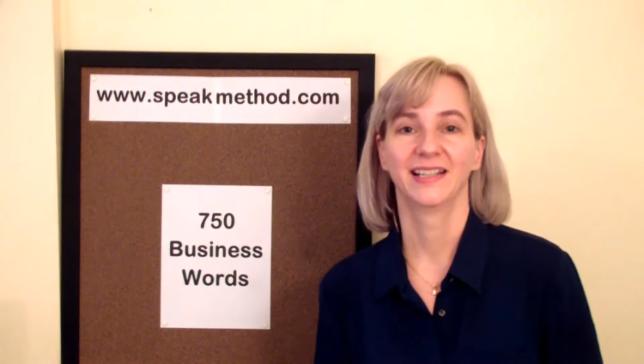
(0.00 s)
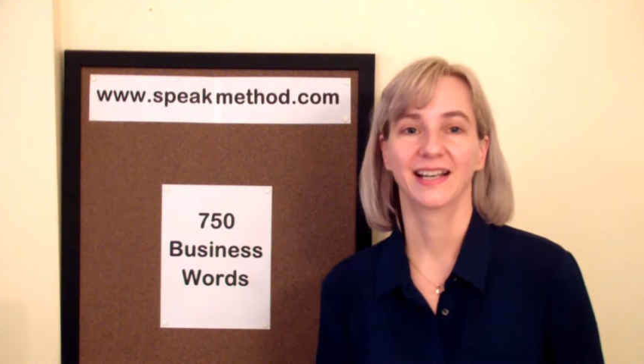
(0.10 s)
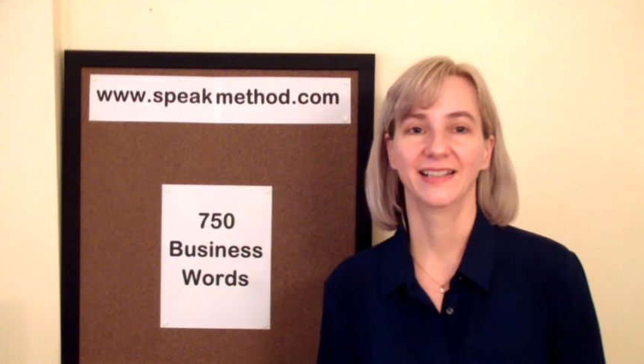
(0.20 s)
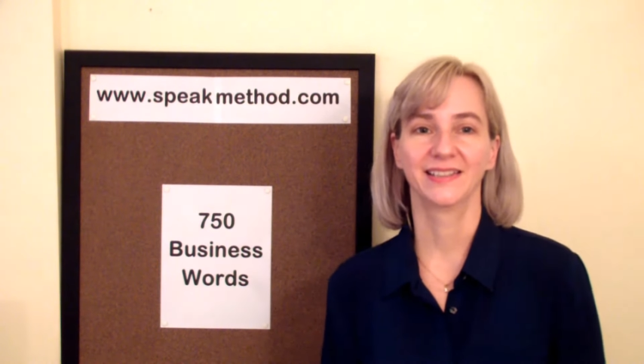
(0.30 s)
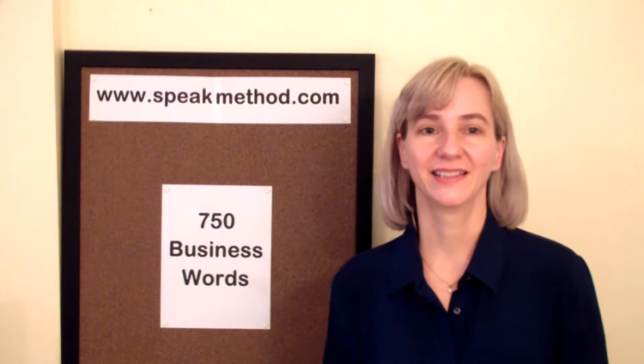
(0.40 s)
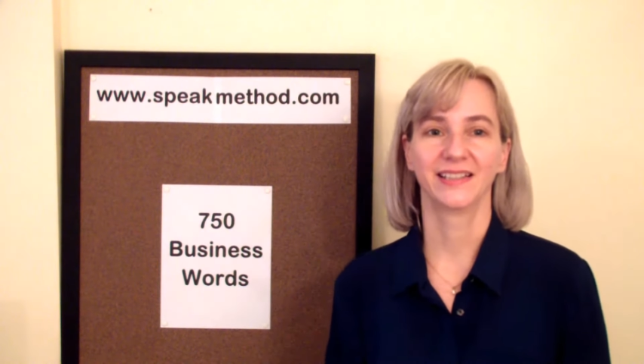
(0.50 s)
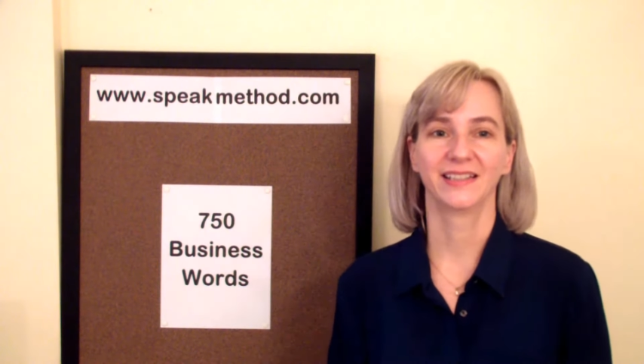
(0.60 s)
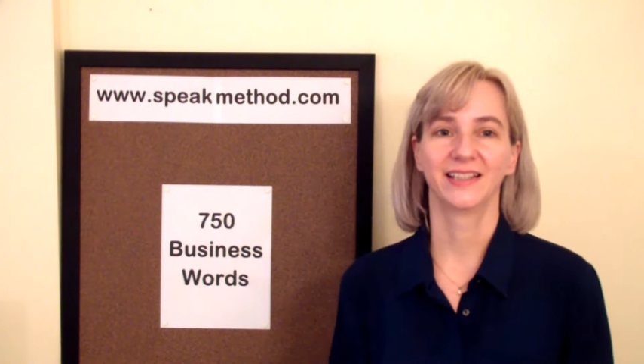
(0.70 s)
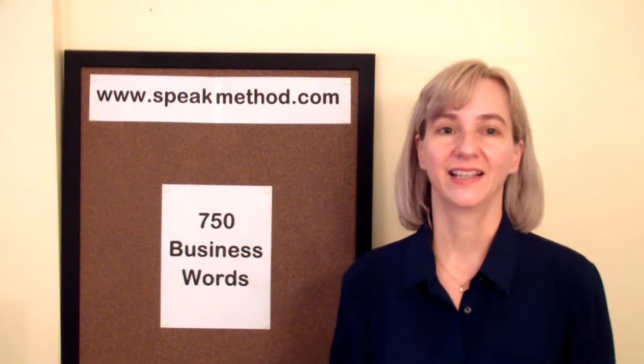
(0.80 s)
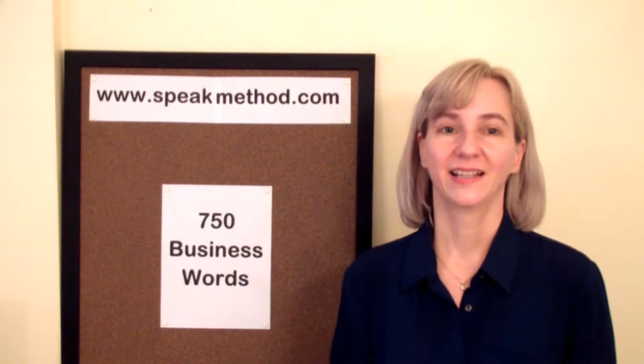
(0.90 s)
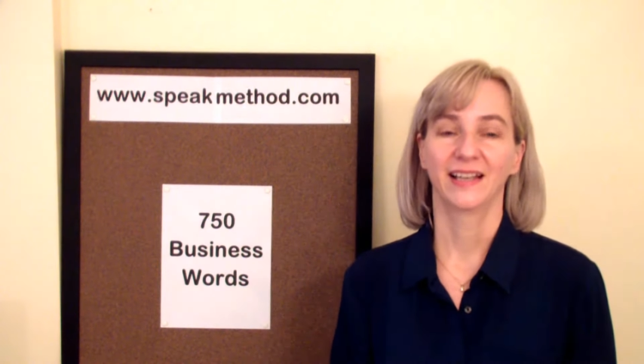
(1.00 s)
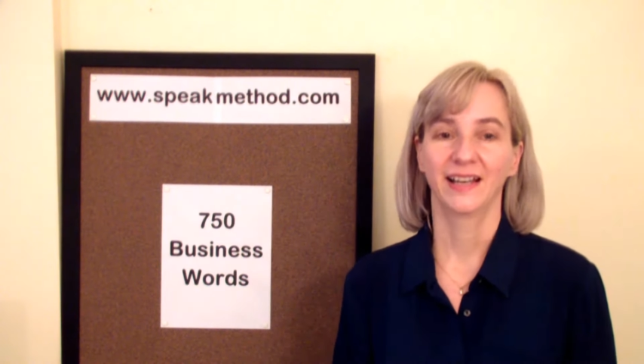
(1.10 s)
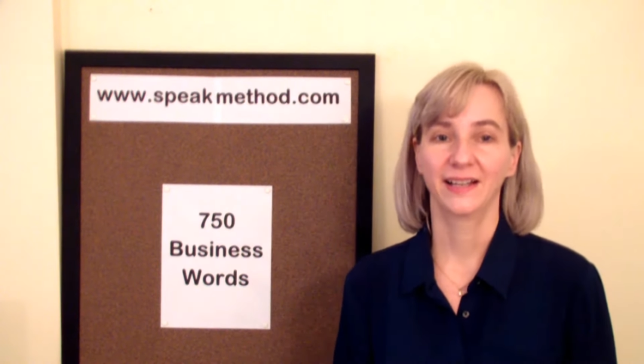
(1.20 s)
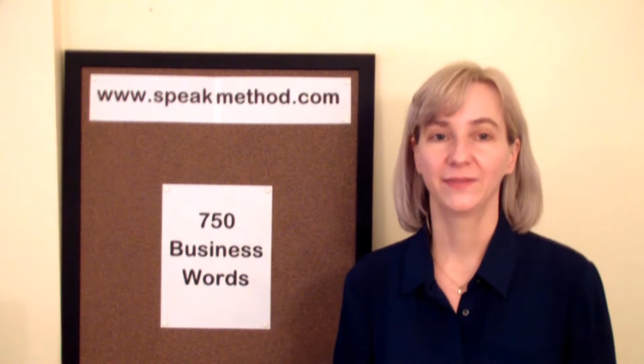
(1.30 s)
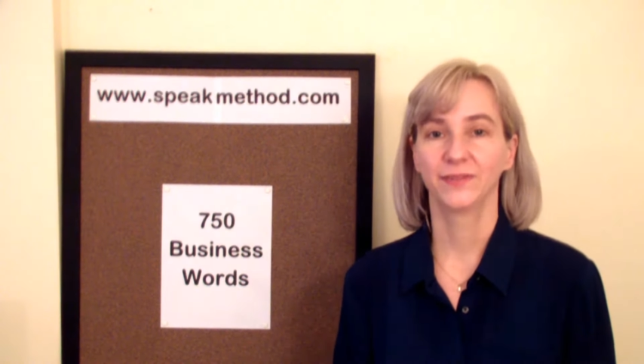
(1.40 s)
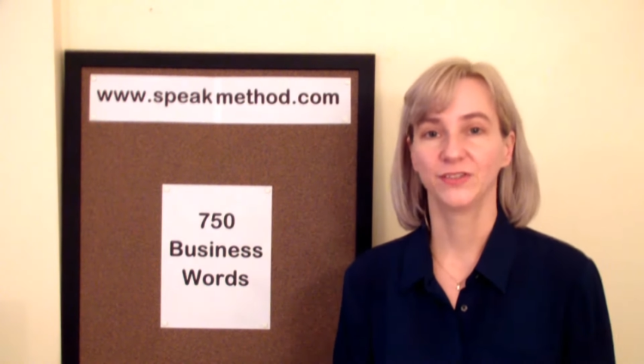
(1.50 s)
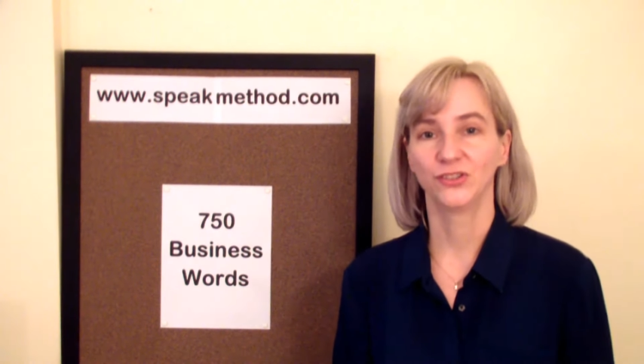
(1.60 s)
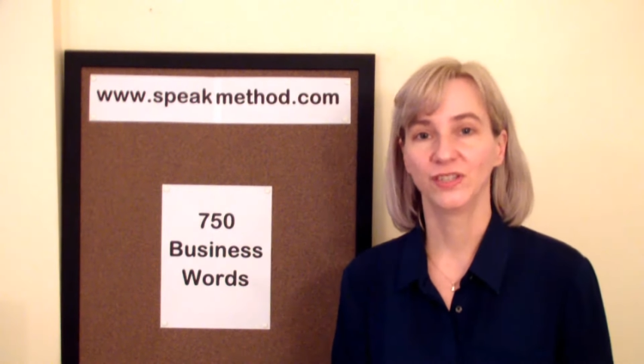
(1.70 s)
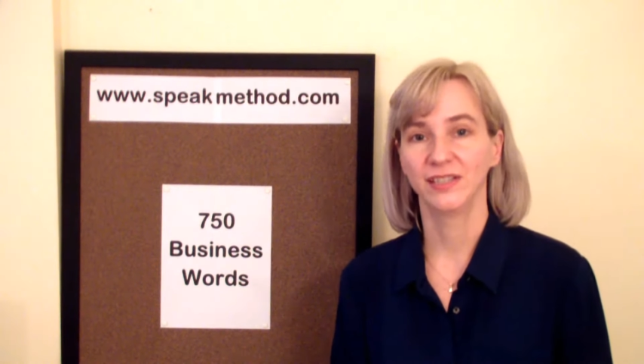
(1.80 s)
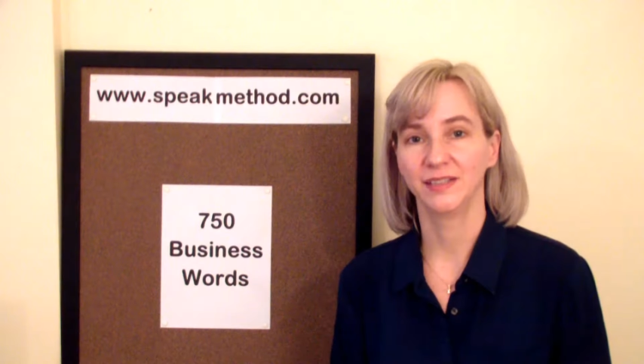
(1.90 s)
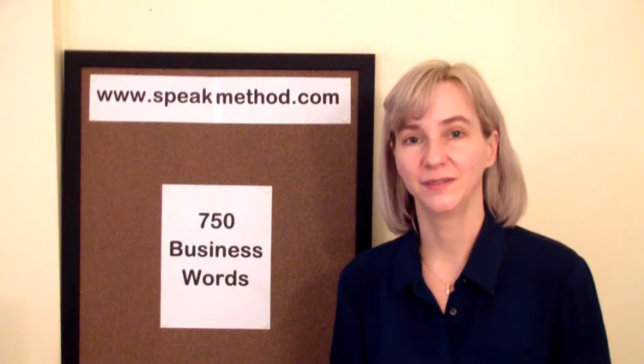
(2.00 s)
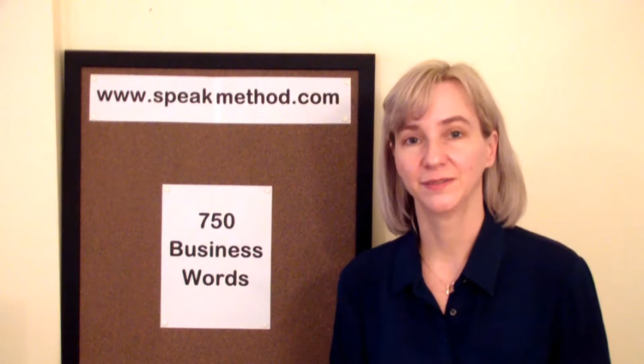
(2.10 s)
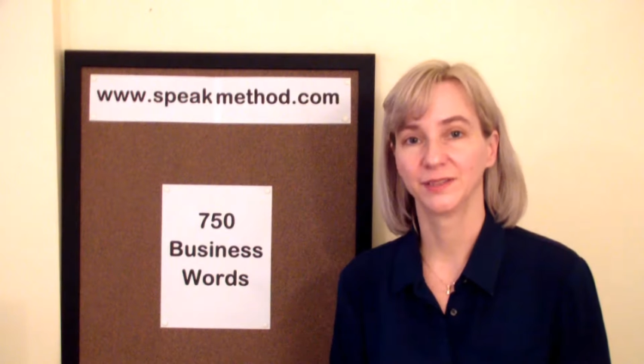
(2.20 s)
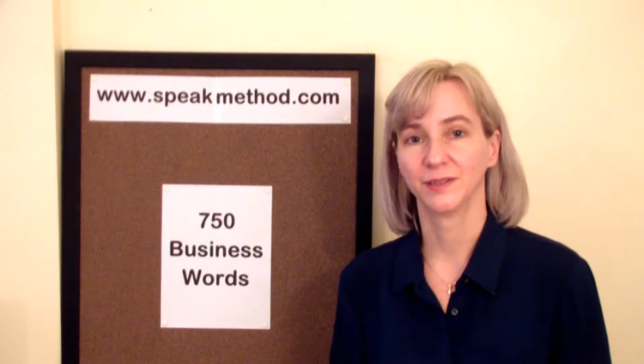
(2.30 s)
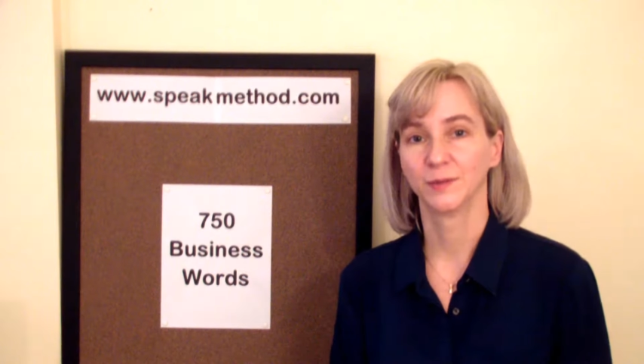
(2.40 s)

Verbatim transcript: as in have achieved